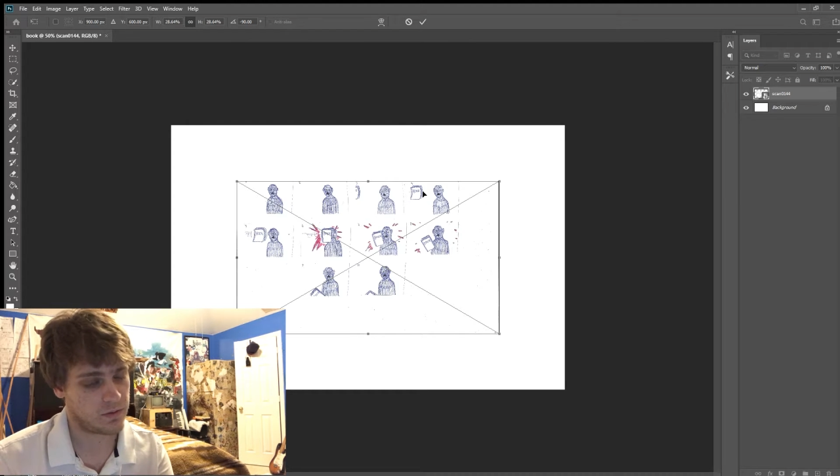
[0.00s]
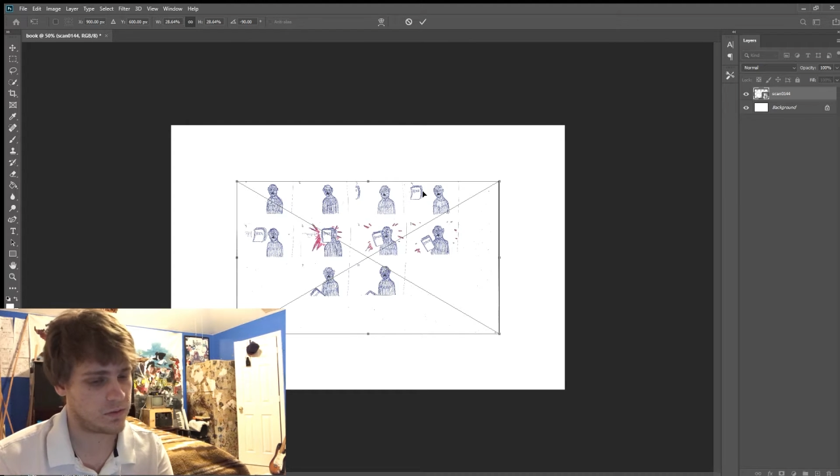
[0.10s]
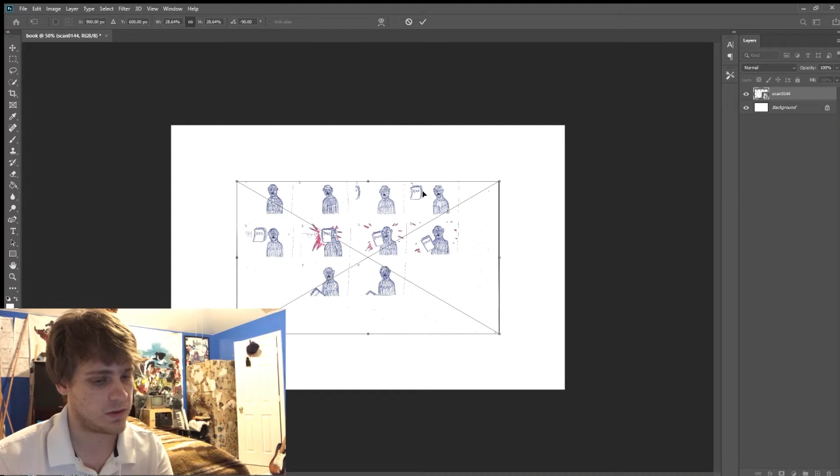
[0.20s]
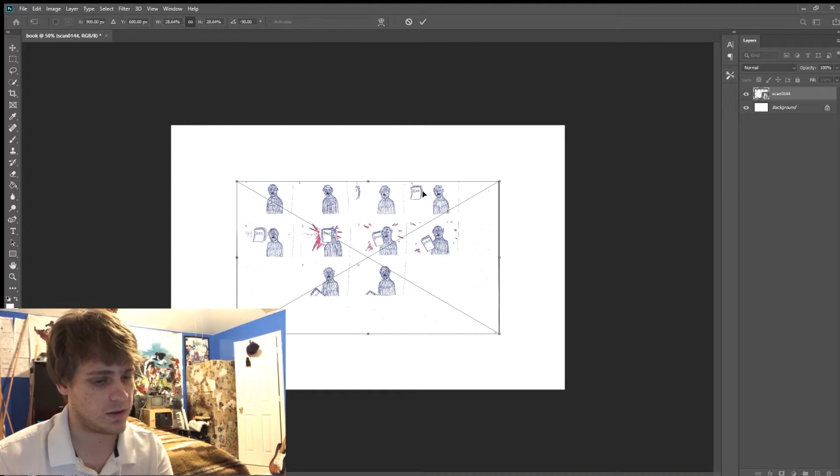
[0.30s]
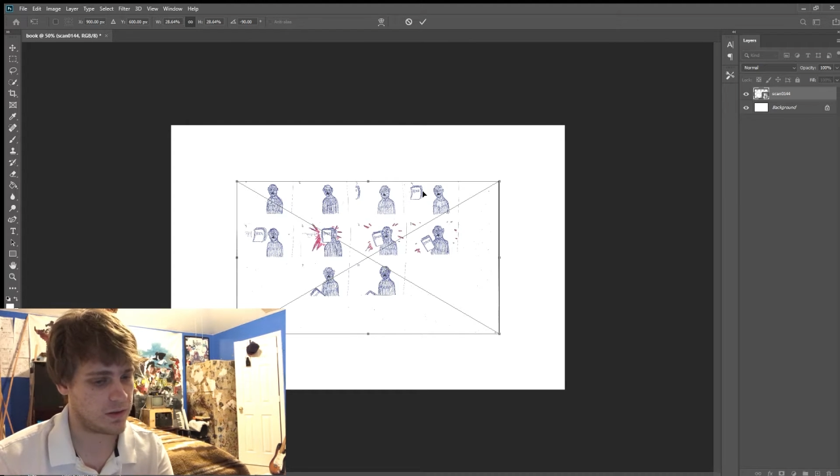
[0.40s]

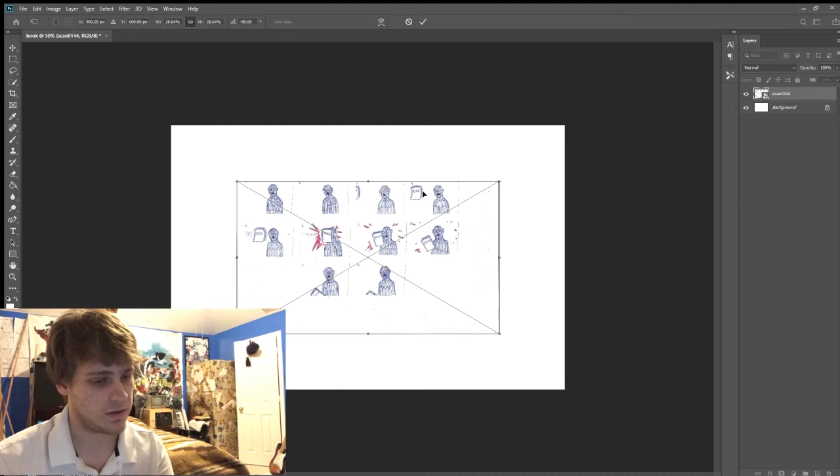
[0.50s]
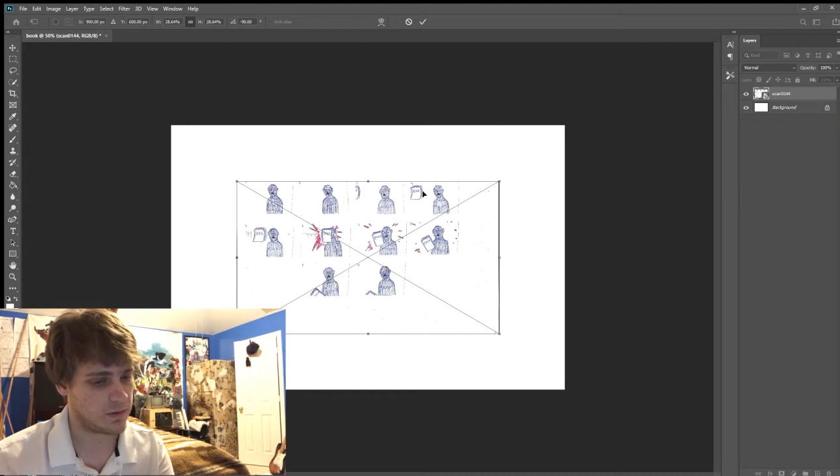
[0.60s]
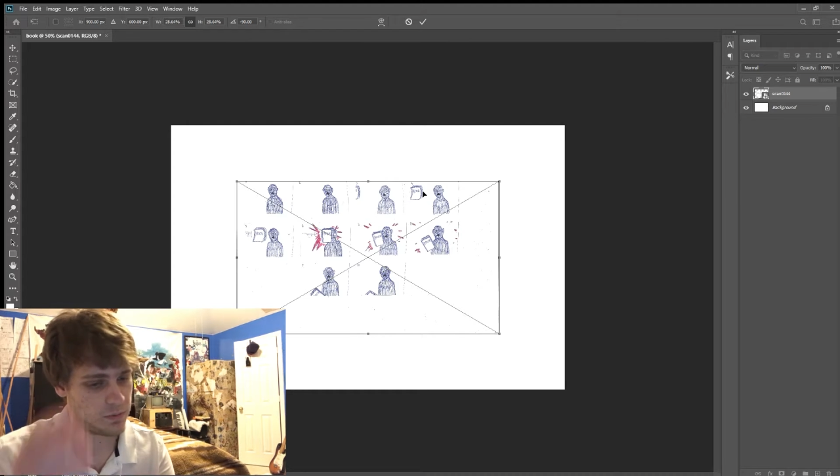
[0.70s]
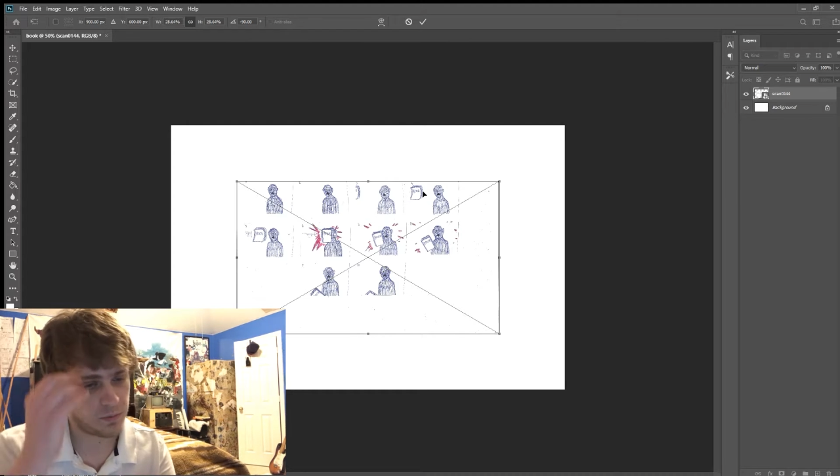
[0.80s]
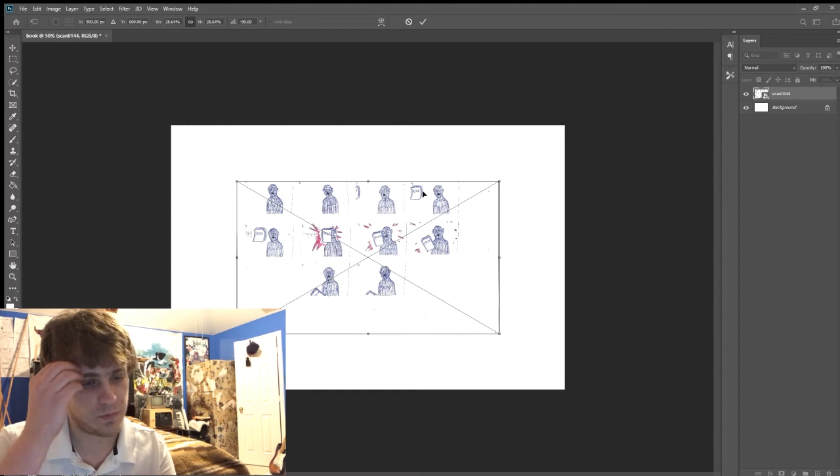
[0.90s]
For
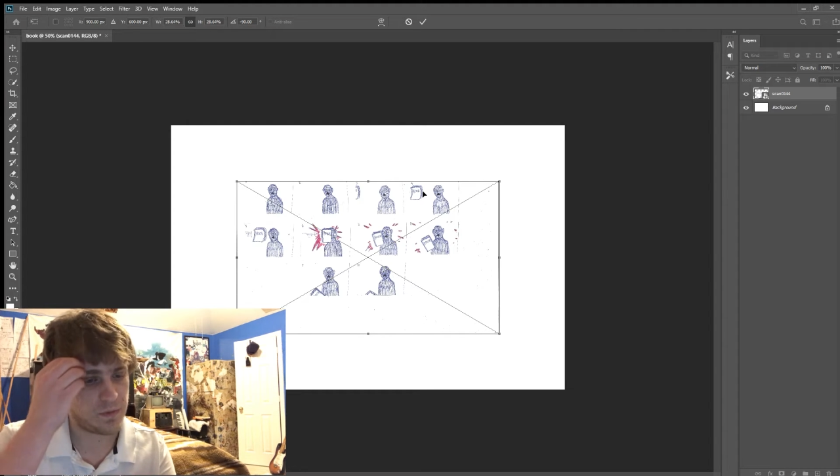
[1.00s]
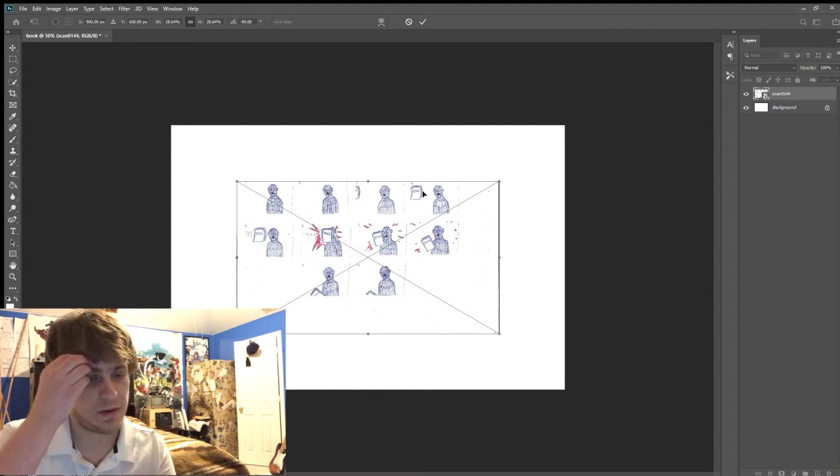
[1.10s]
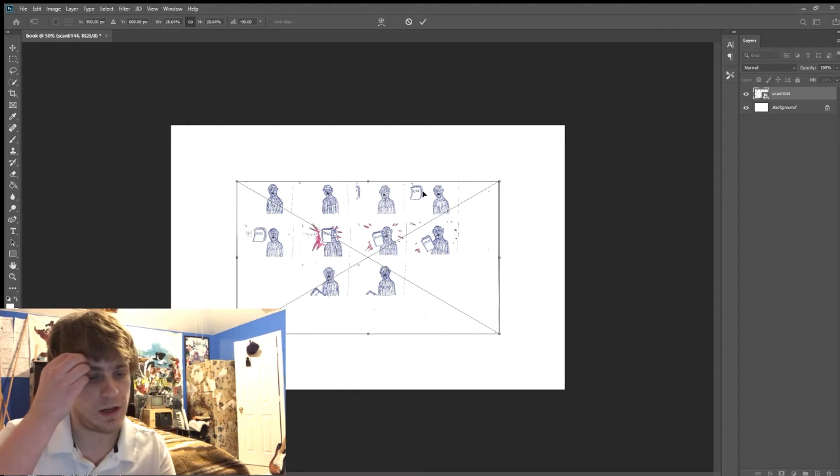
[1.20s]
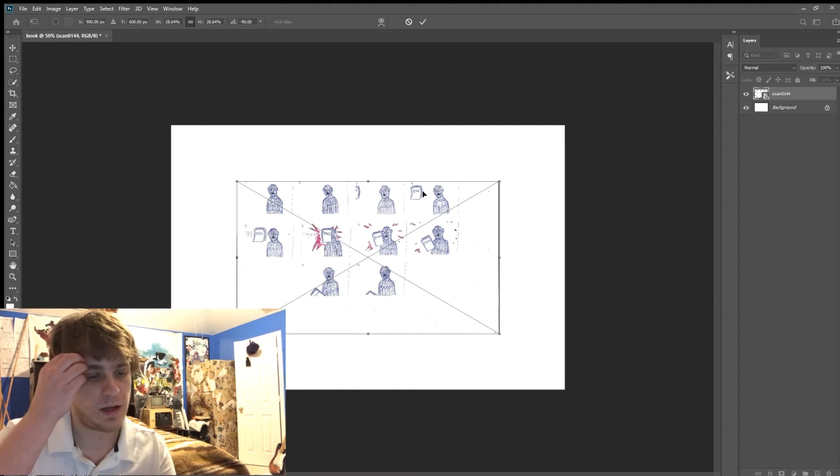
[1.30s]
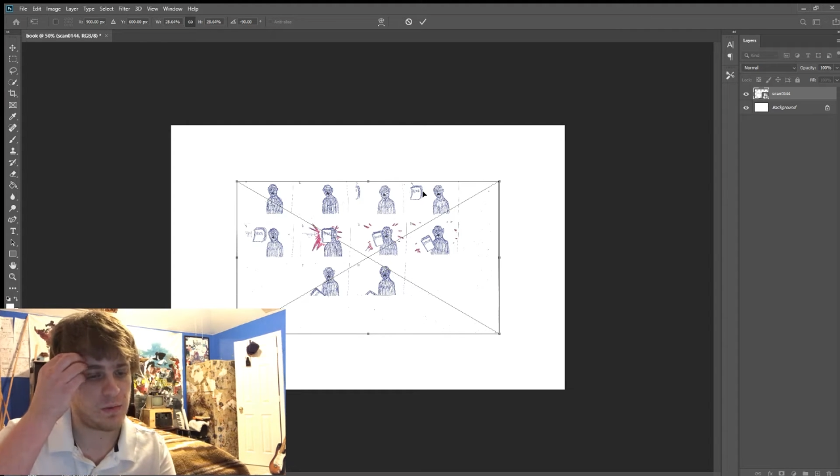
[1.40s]
this
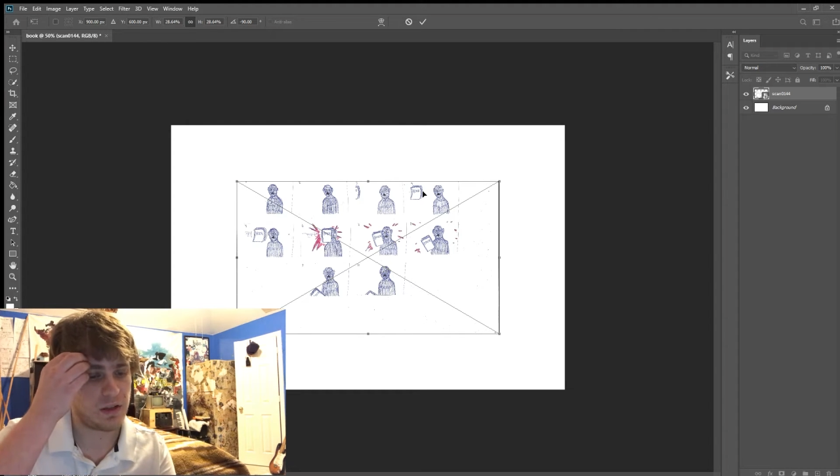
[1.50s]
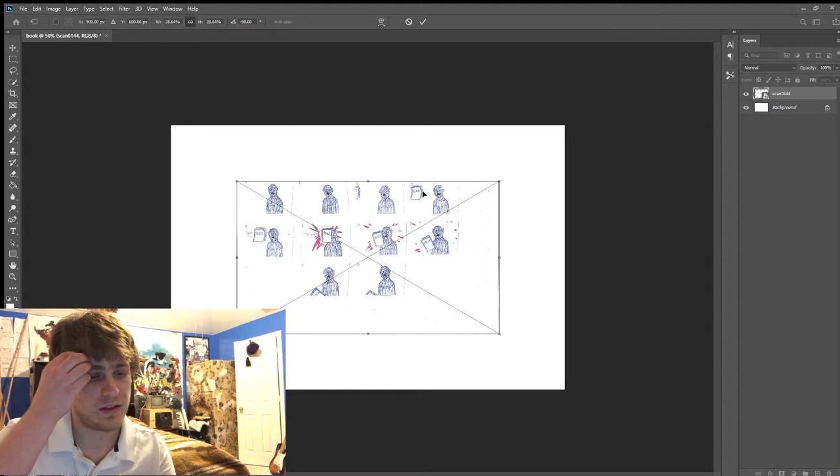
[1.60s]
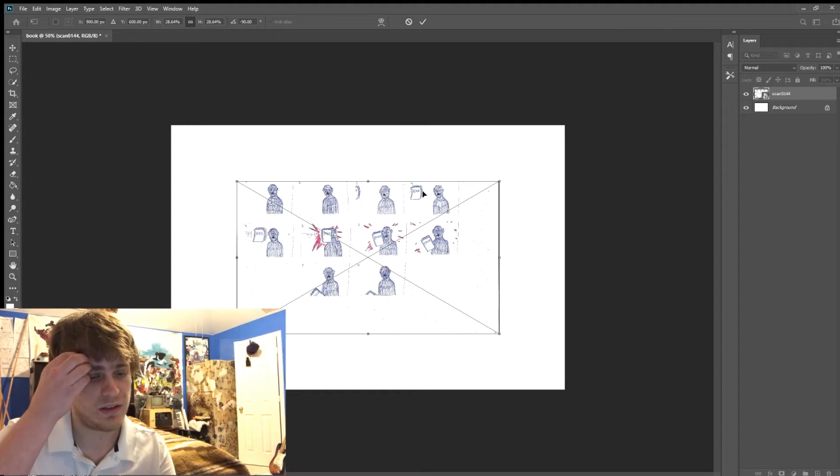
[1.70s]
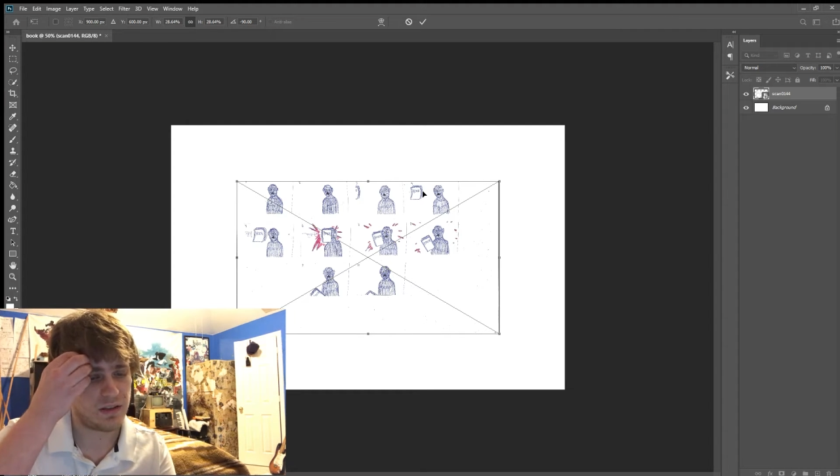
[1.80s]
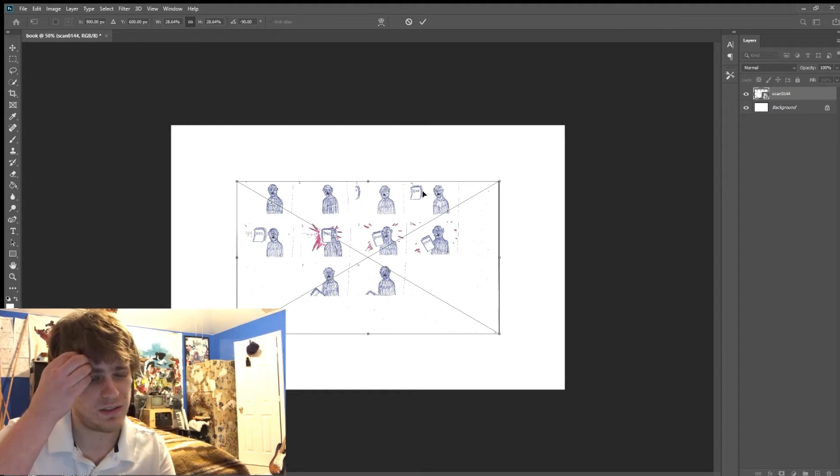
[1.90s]

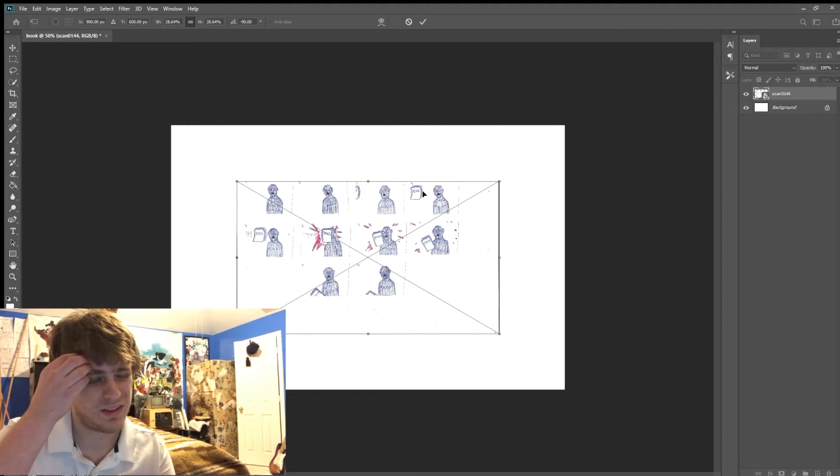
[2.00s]
animation,